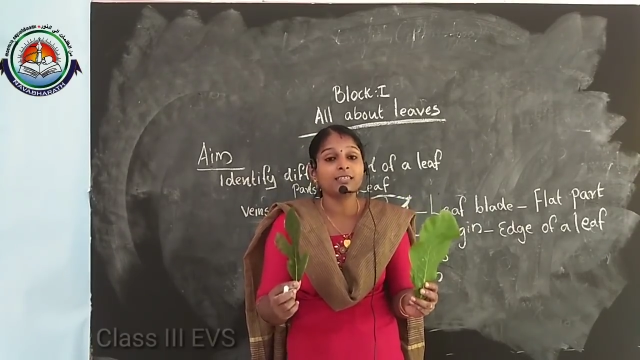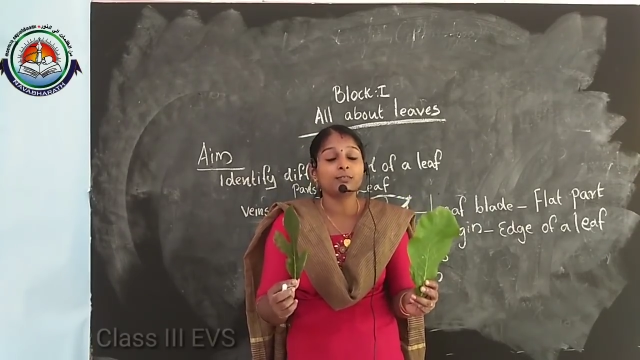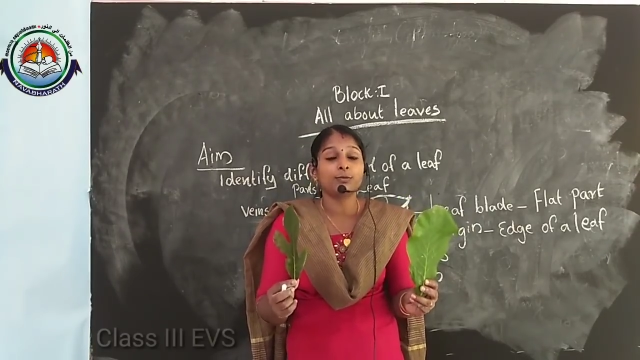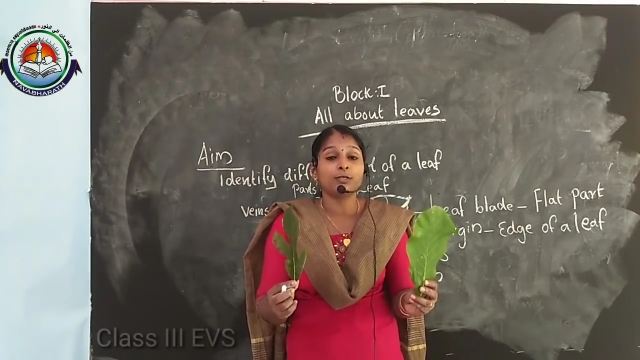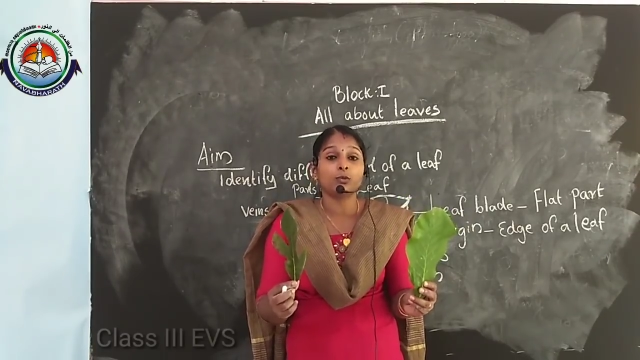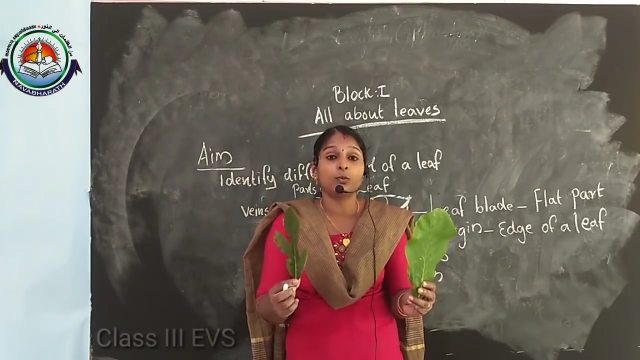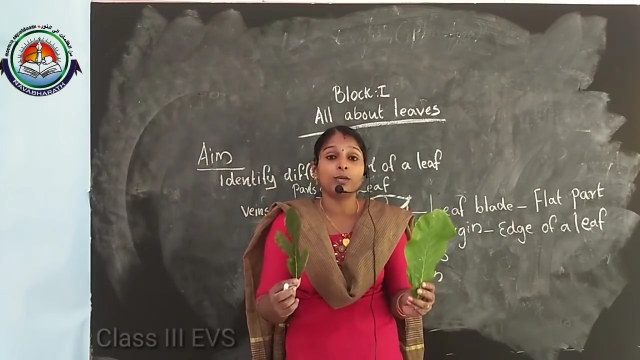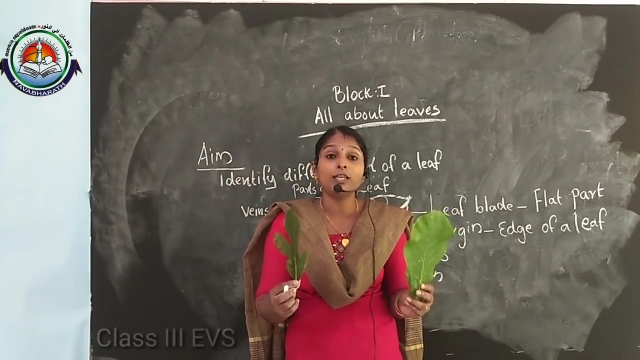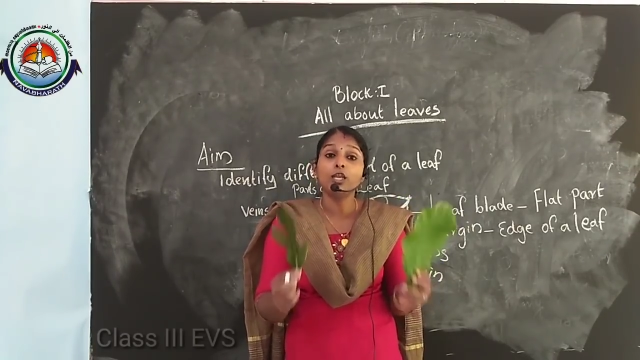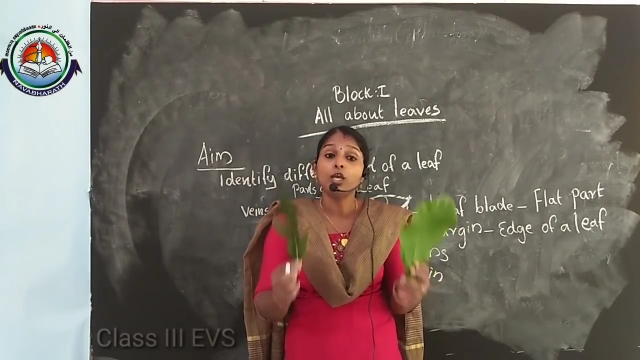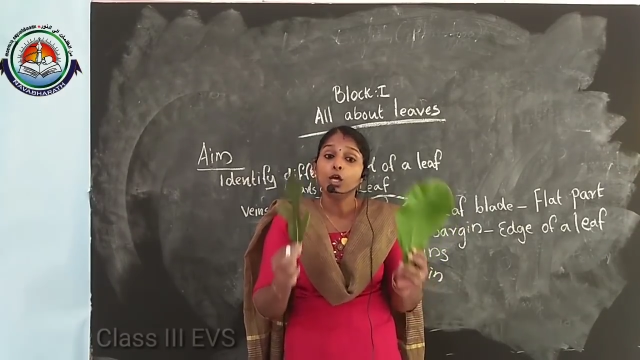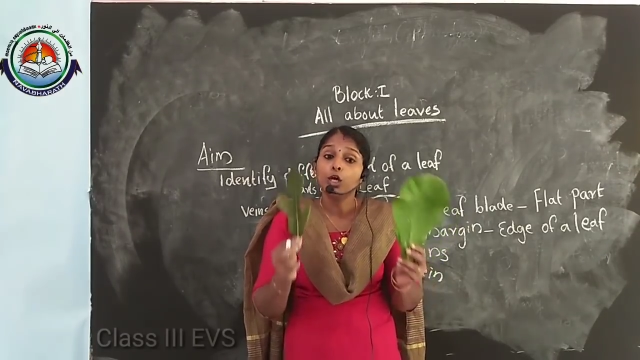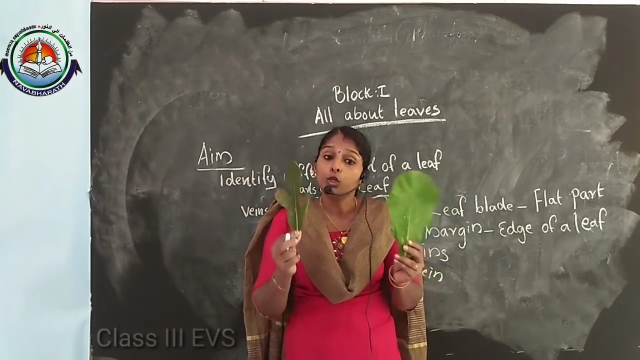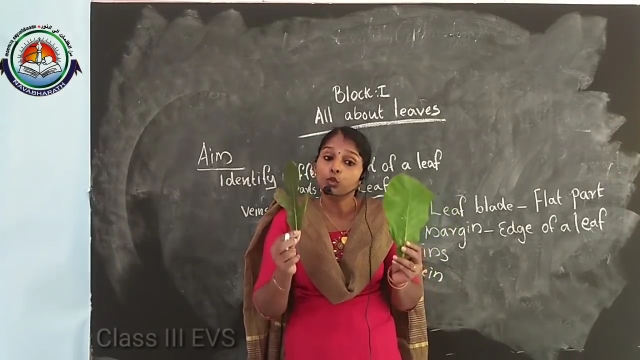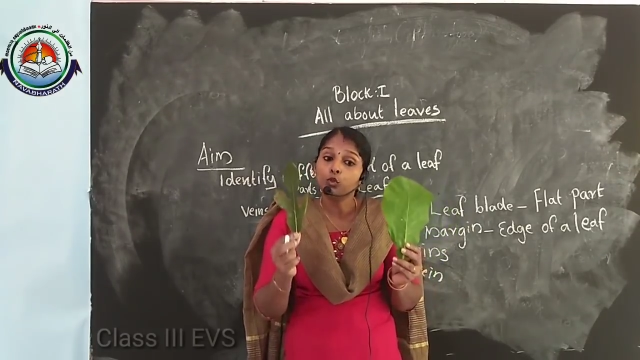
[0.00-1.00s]
between
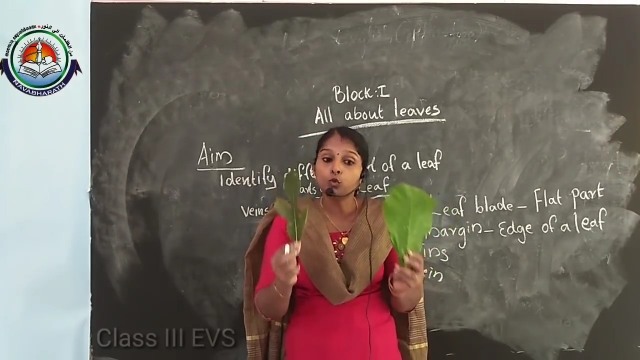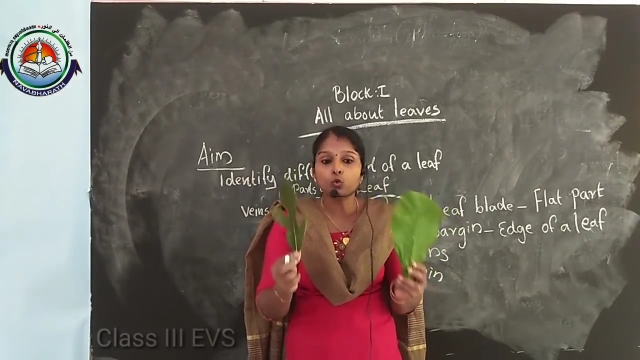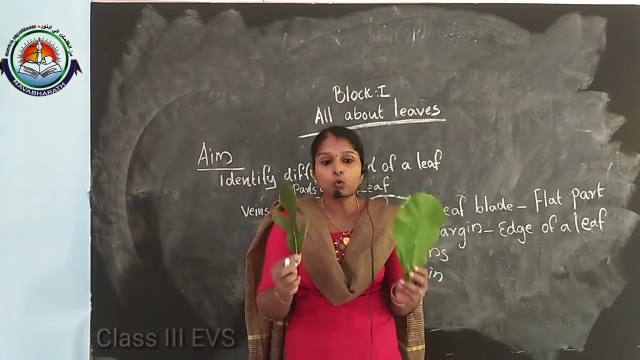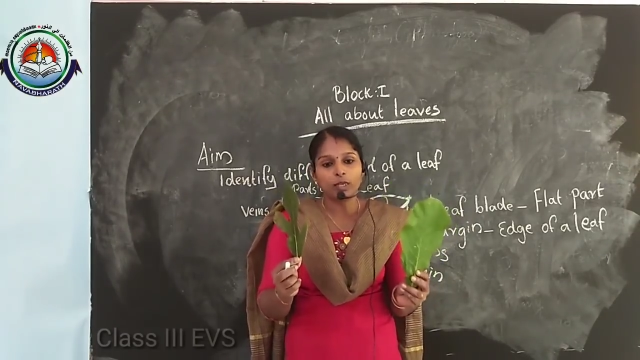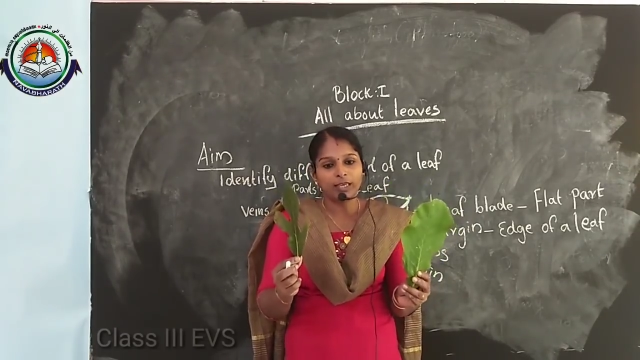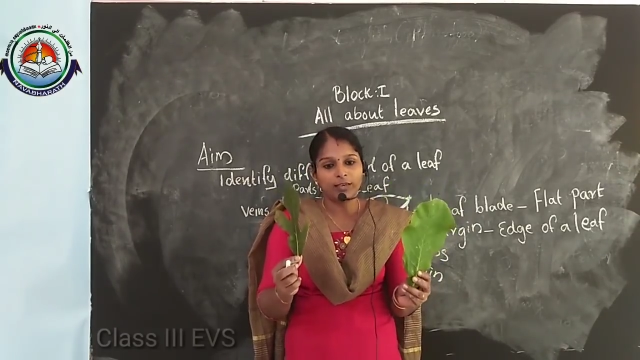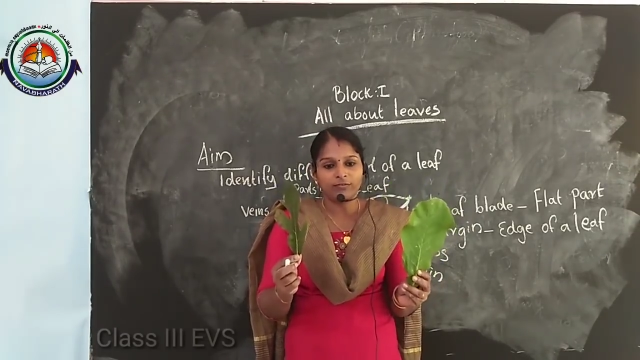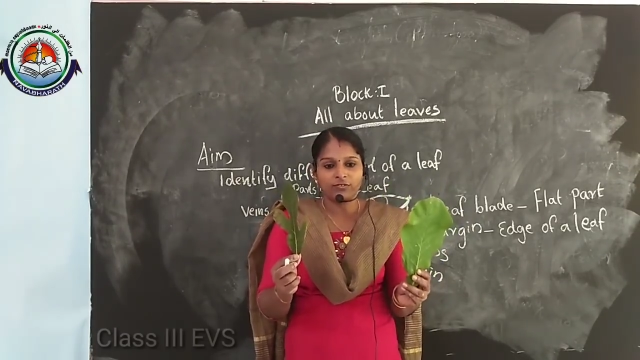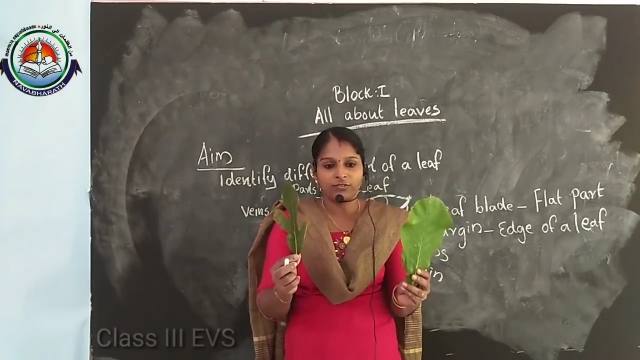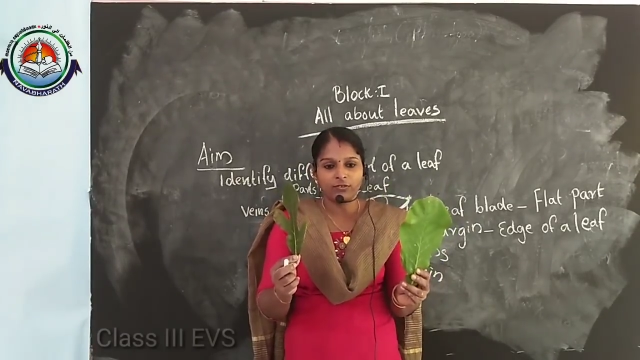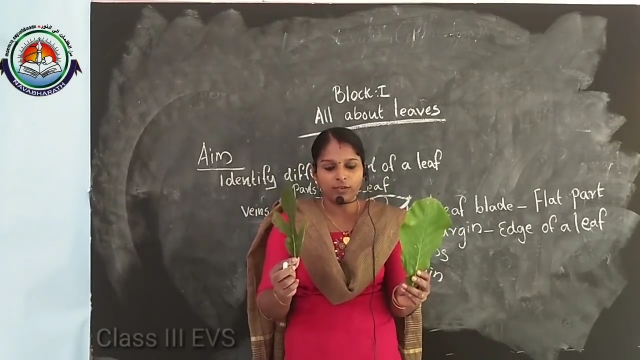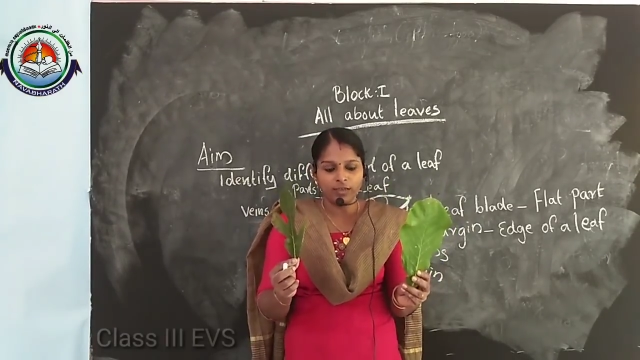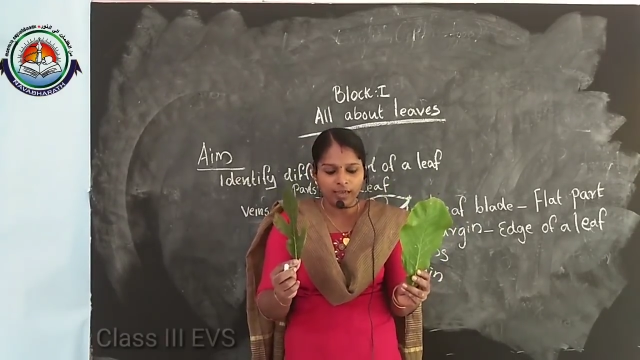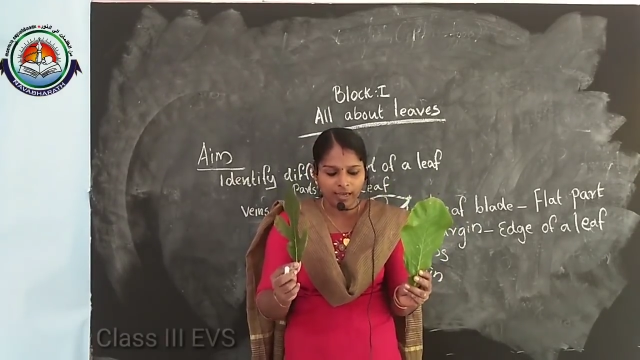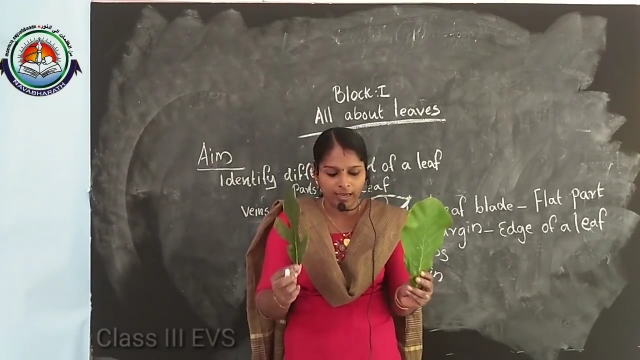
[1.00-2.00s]
two leaves.
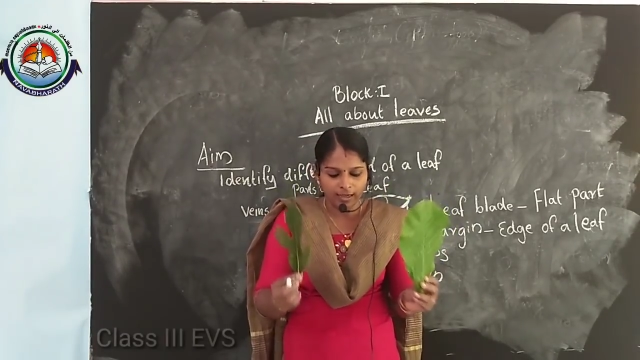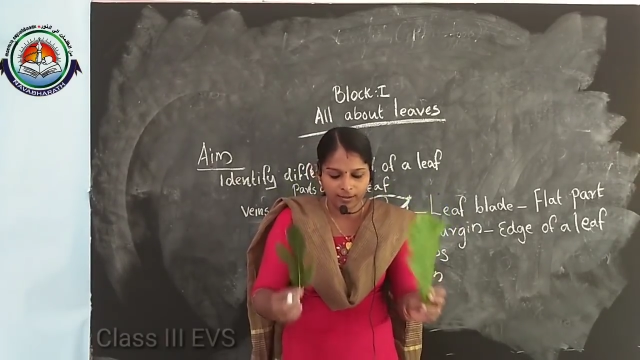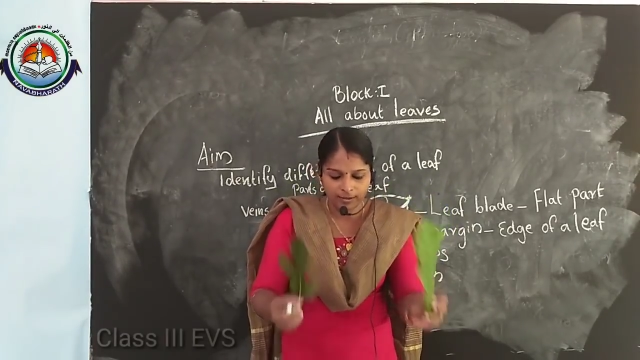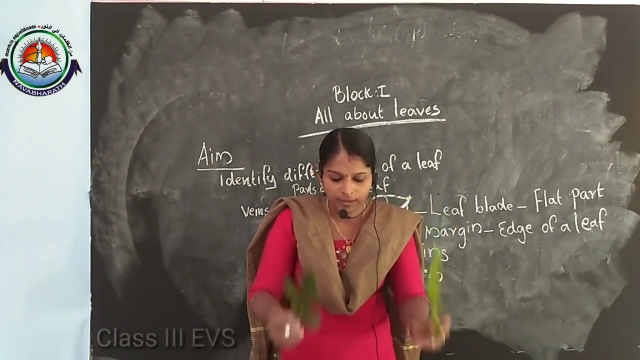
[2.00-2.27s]
Okay,